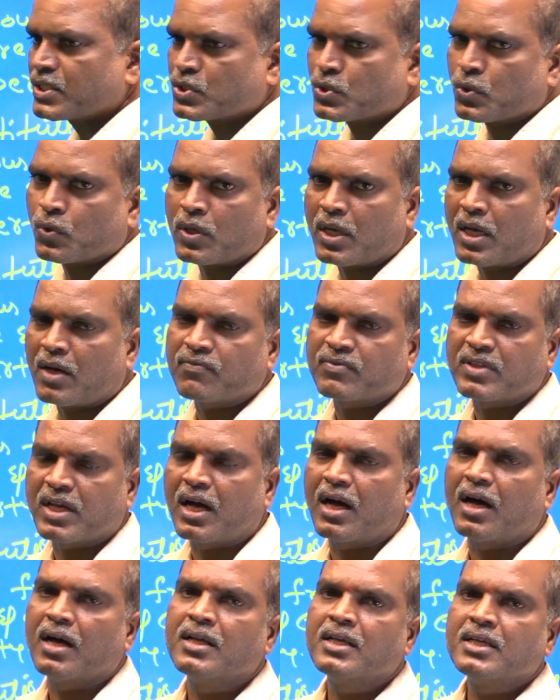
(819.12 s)
soul of
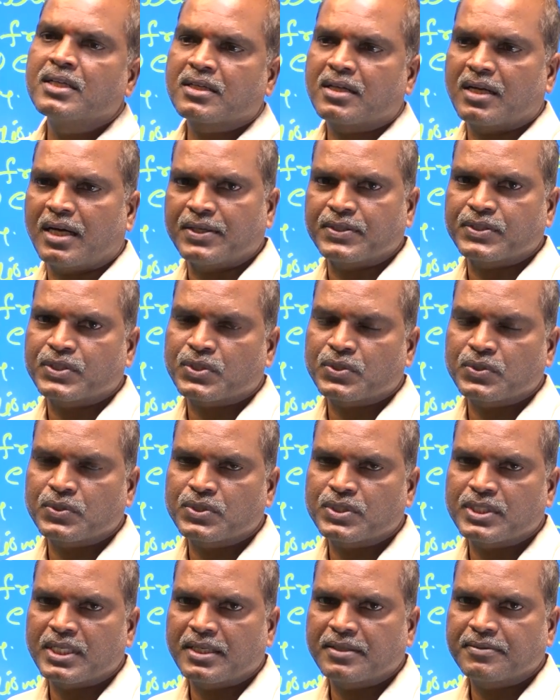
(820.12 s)
the
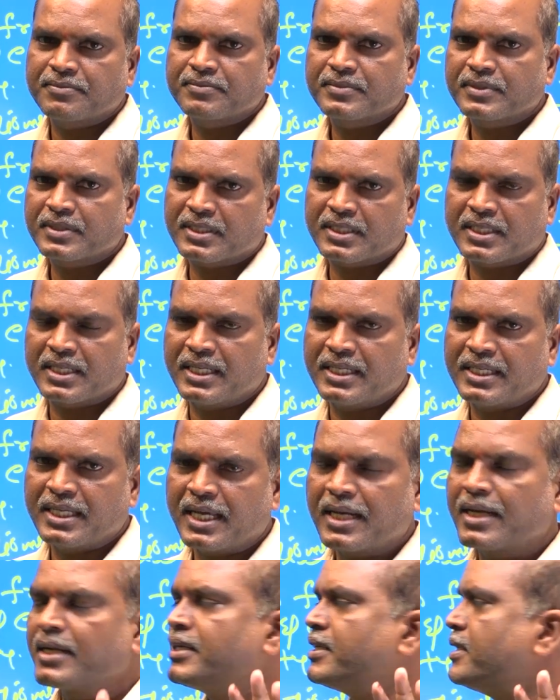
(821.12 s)
Constitution.
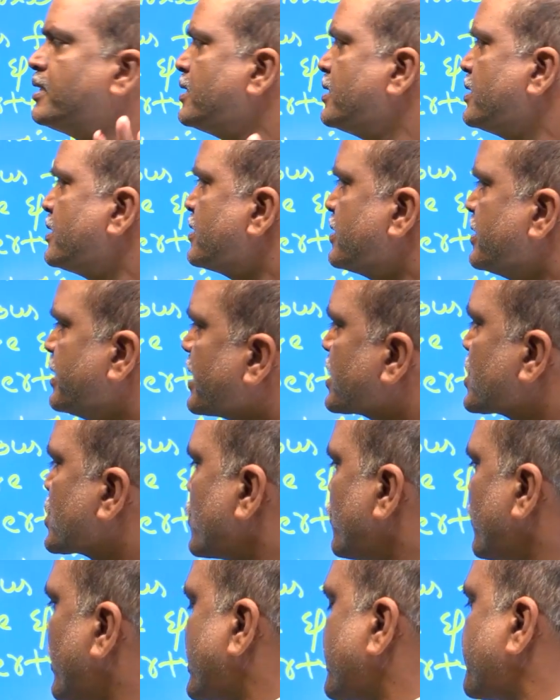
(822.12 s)
Clear? Next
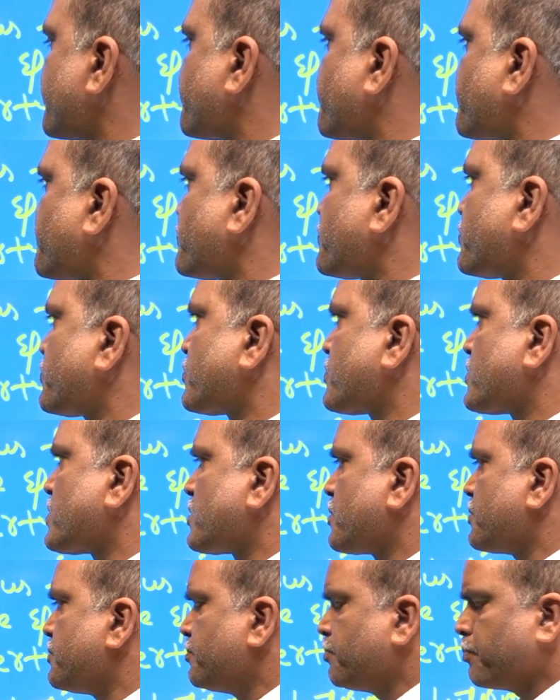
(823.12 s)
one.
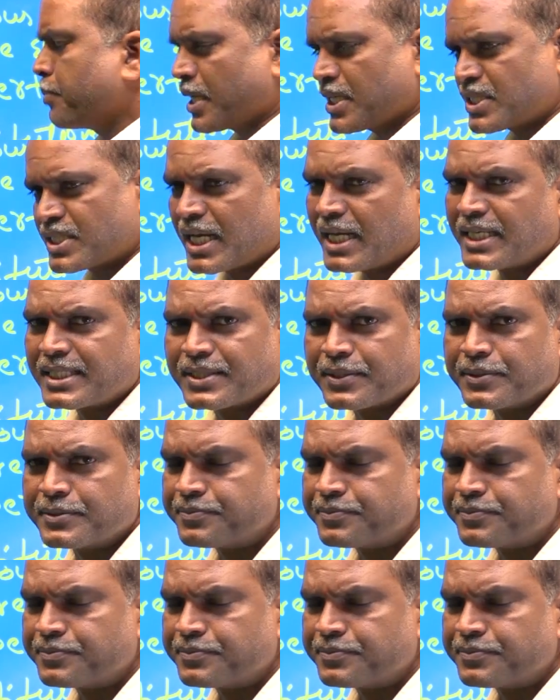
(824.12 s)
Present